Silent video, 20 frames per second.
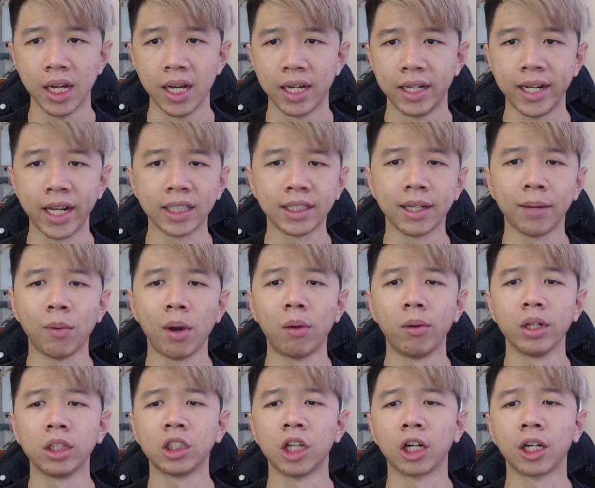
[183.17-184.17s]
Next up, I want
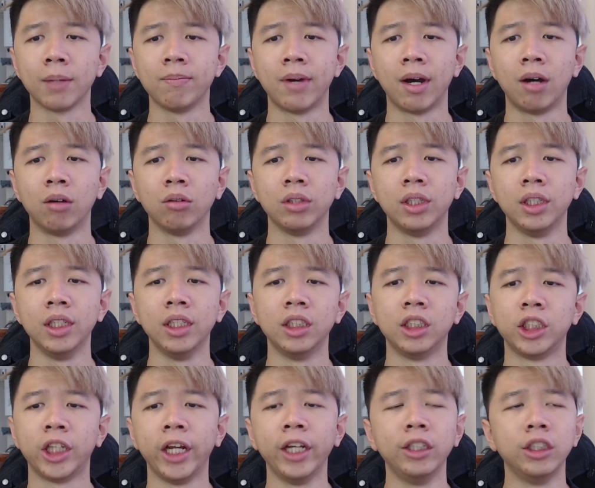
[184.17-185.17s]
to talk about the
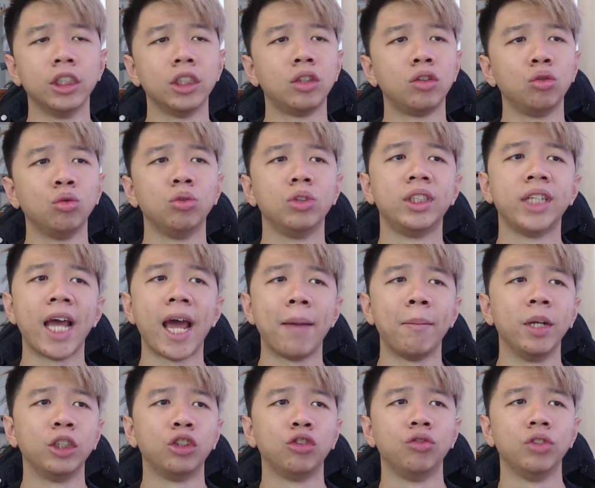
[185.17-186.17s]
changes to
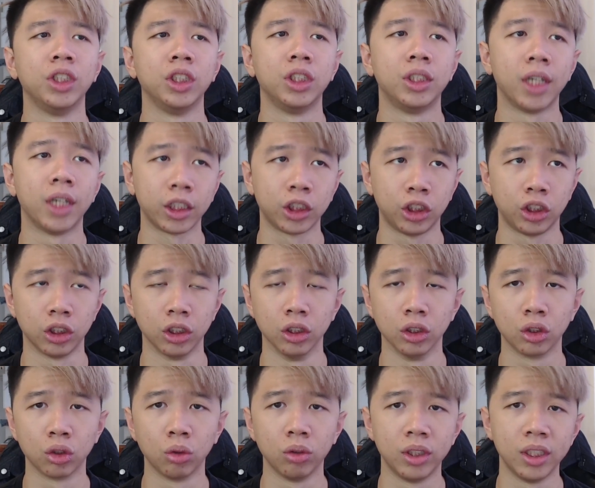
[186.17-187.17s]
damage reduction.
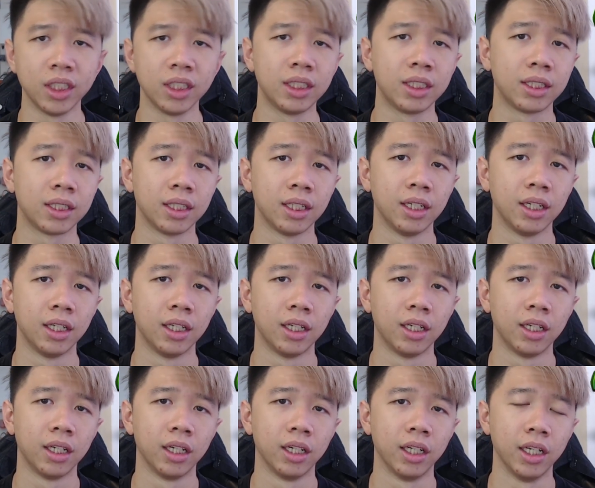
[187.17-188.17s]
So this
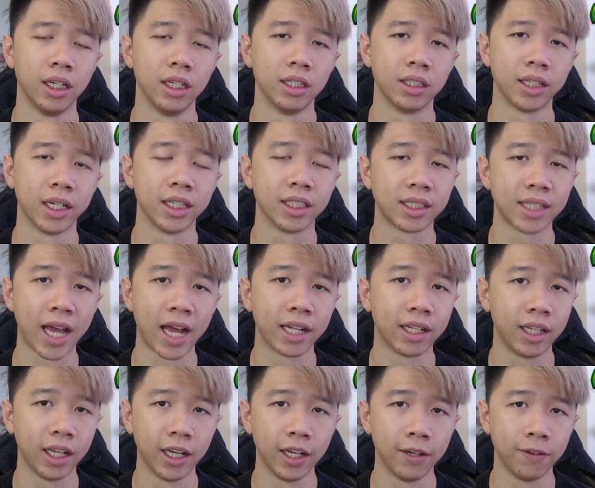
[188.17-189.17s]
is a sad
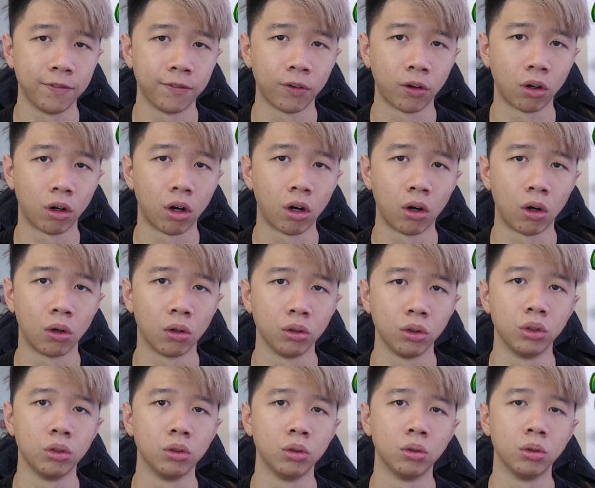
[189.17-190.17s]
day for all
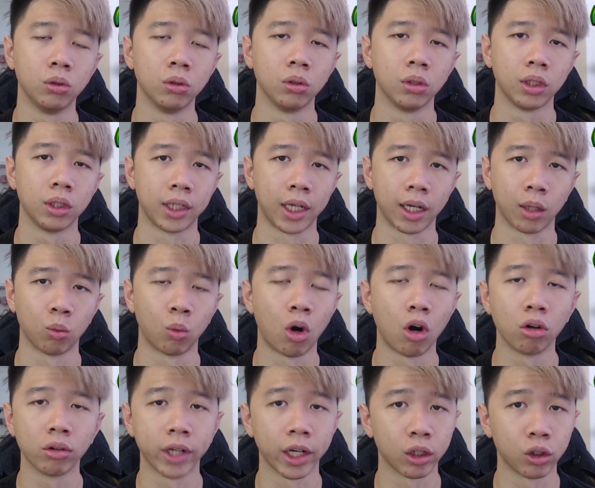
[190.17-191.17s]
you
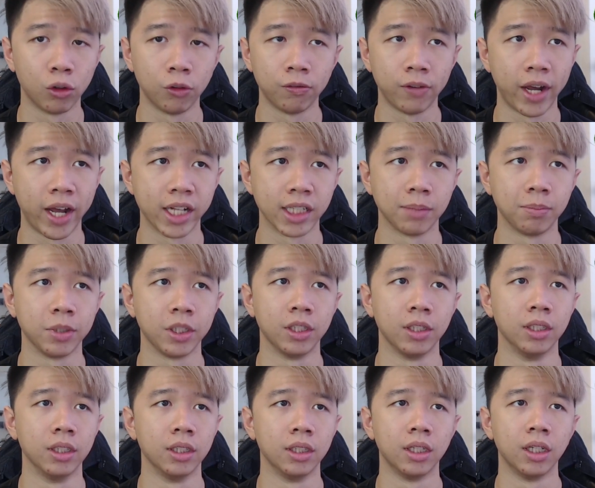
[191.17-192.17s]
Wall Gecko fans
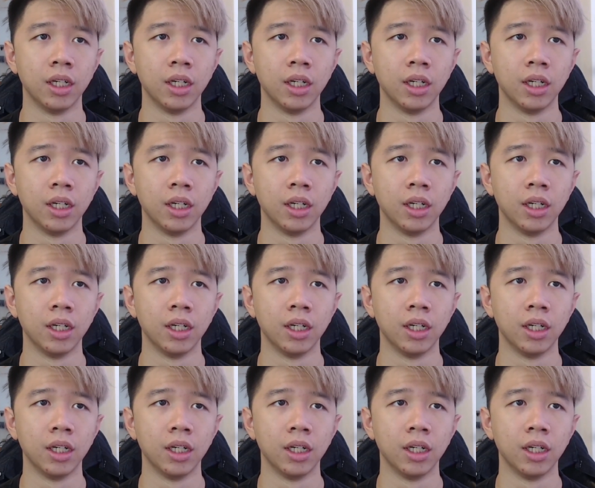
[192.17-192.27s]
because